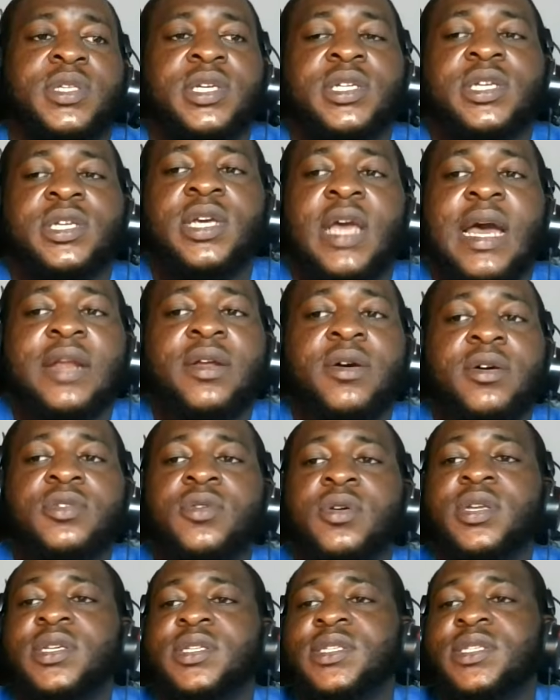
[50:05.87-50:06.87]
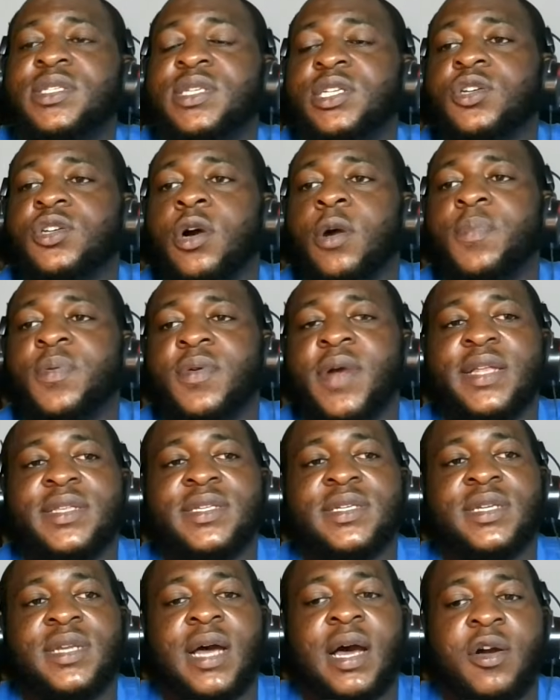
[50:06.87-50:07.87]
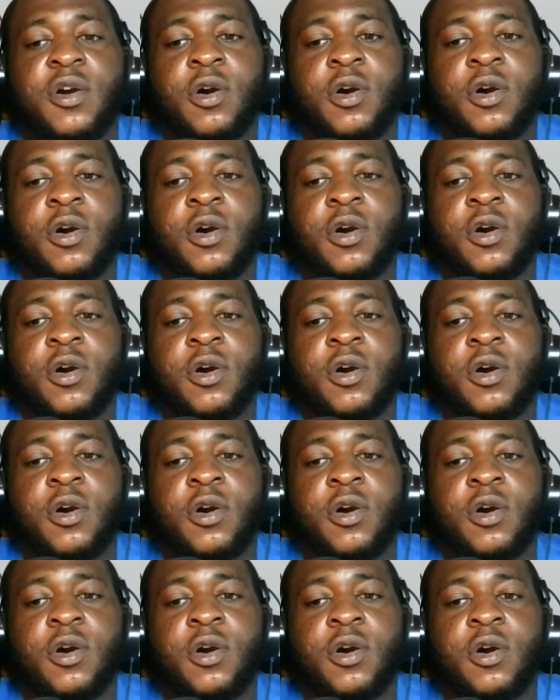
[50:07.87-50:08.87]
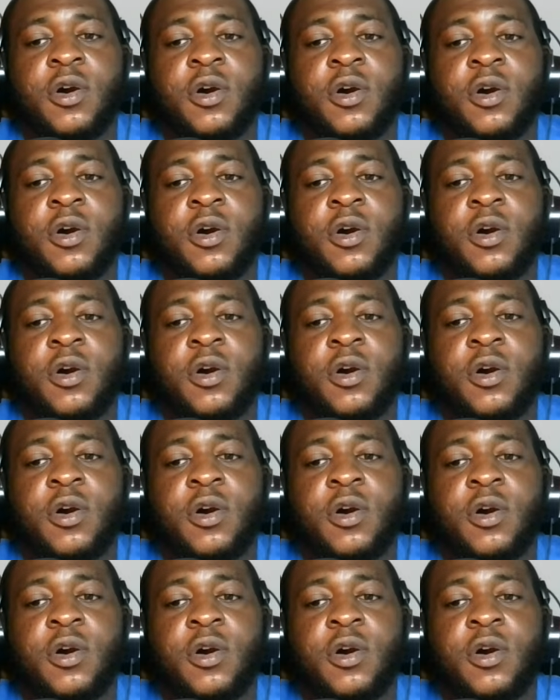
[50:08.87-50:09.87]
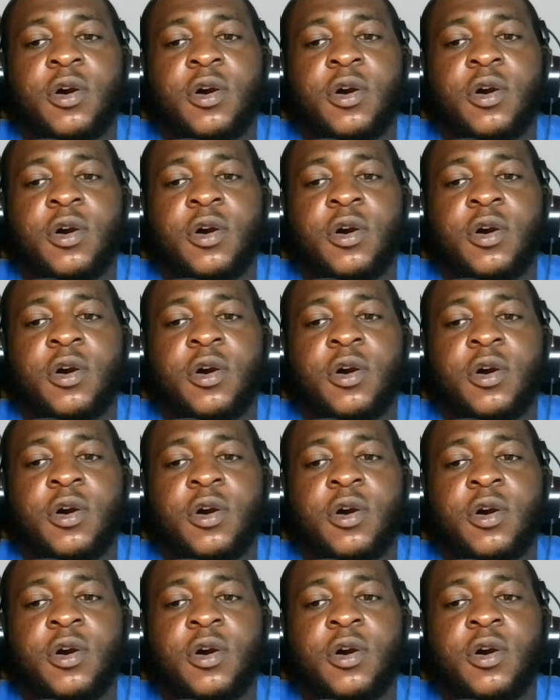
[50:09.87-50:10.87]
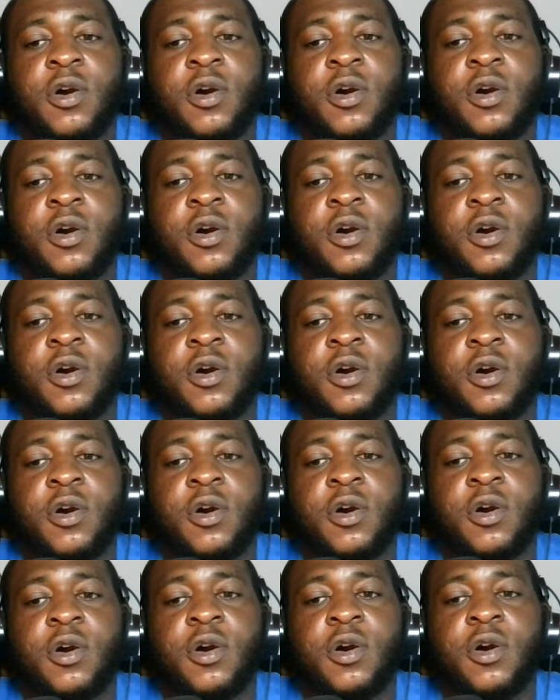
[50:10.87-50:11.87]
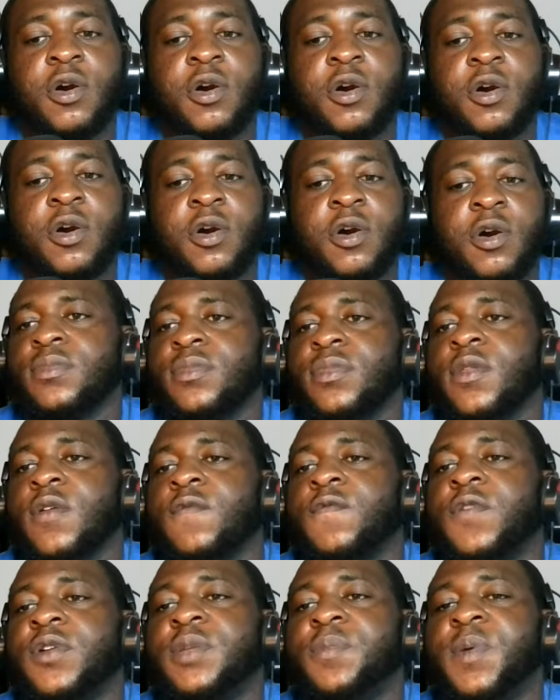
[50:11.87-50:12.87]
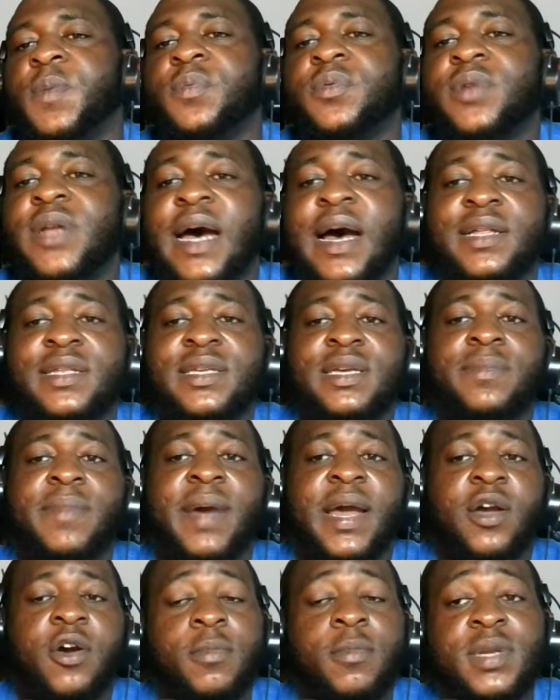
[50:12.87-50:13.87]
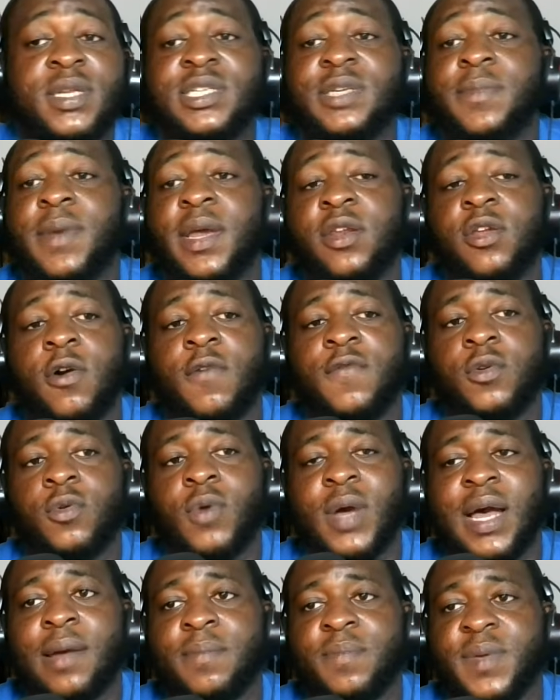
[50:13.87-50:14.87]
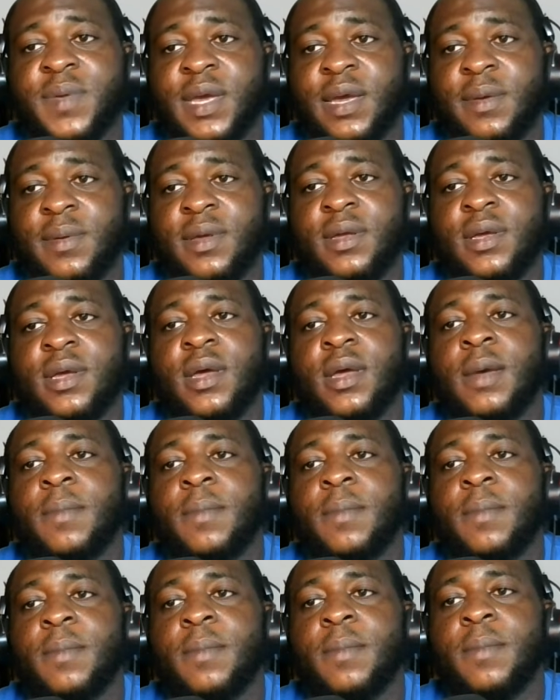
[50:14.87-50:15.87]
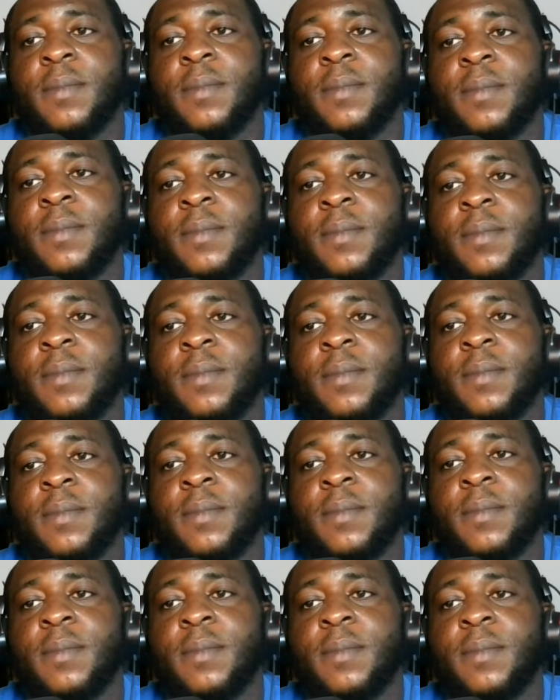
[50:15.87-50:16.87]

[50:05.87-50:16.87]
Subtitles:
don't only teach copywriting in our community. We teach you exactly different skills. For the people that are in my community, many of you can bear, many of you understand. So